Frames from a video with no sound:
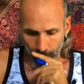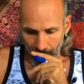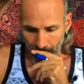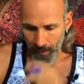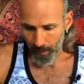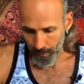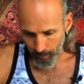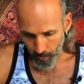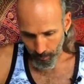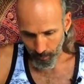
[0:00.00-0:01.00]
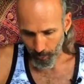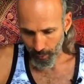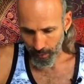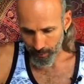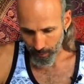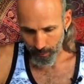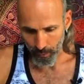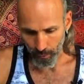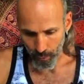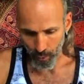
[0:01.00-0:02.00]
I need to memorize this
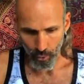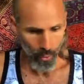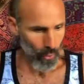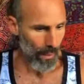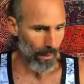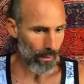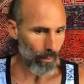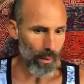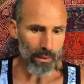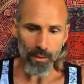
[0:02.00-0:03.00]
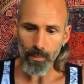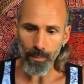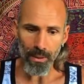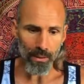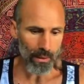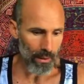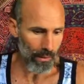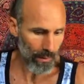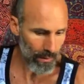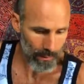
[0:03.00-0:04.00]
also, and what is
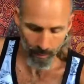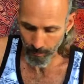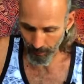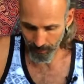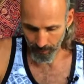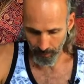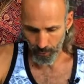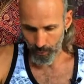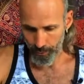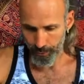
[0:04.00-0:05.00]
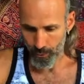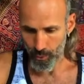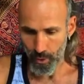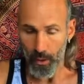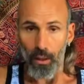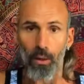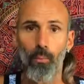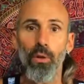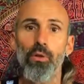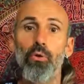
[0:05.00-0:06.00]
missing, this is missing also. He
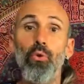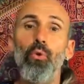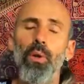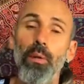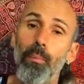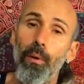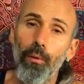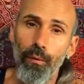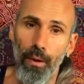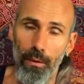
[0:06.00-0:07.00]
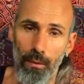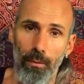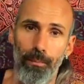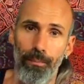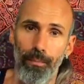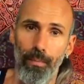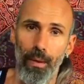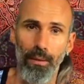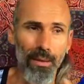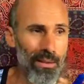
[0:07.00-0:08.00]
wants to do it perfect,
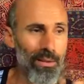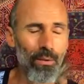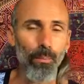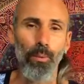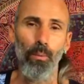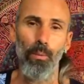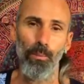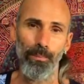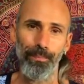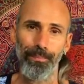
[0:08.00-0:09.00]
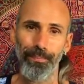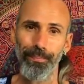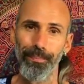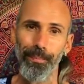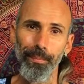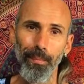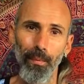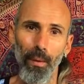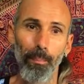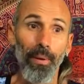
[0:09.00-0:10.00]
and this is a problem.
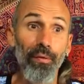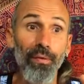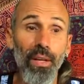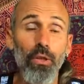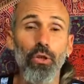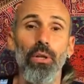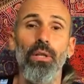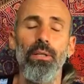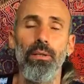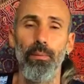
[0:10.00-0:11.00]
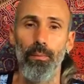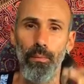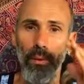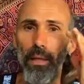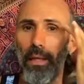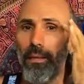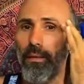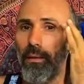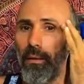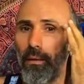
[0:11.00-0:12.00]
Perfectionism is
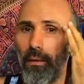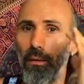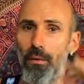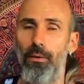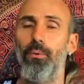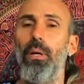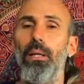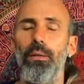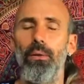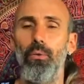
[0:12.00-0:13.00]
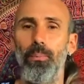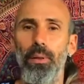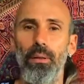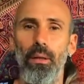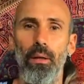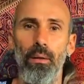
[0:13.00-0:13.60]
related to Pitta.